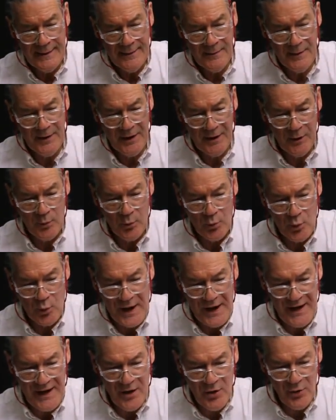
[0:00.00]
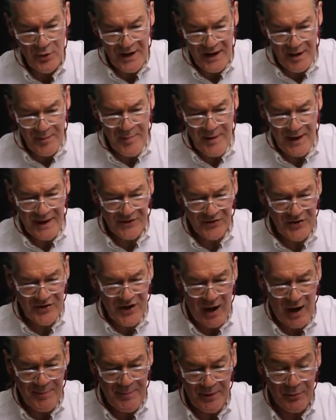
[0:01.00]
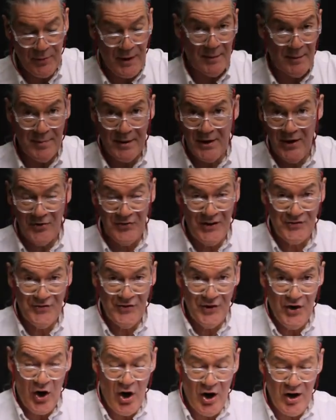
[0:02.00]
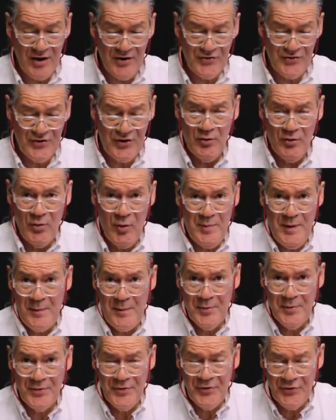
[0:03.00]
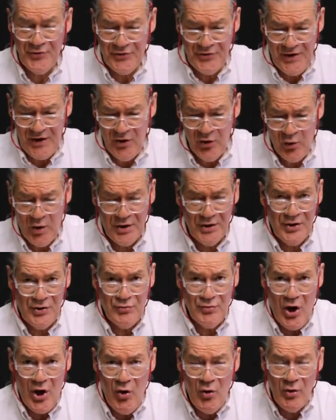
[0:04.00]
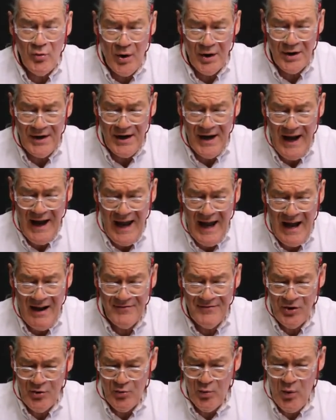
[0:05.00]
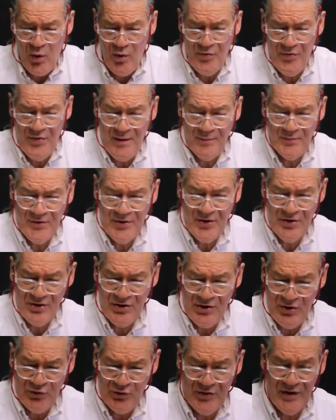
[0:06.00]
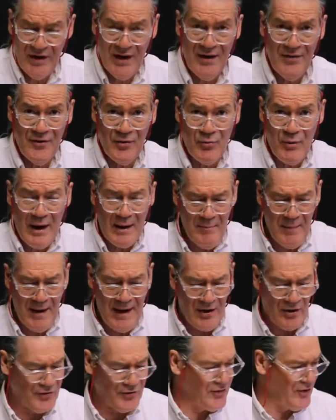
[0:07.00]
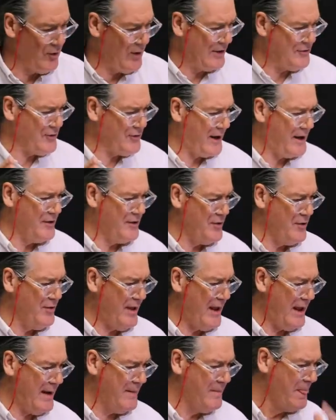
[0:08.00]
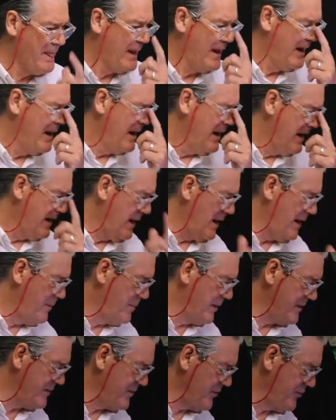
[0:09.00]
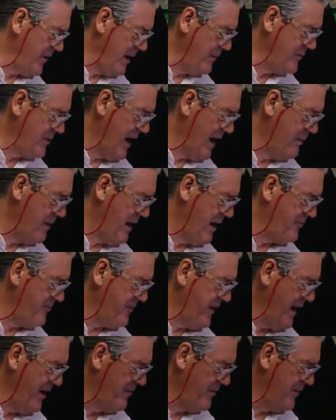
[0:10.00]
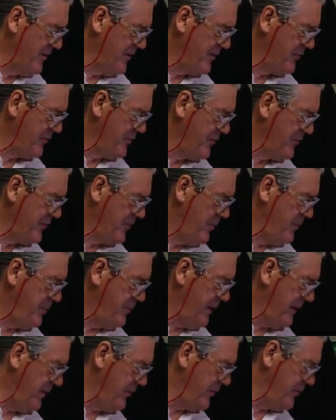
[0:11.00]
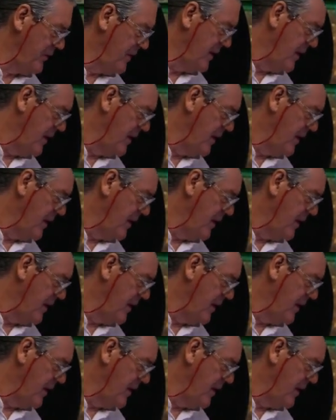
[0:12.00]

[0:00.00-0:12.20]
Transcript: rain on anybody's copyright because as an artist you don't want people to steal what you know and what you have you want them to use it in the right manner so i try to do that uh, but at the same time i found this uh, piece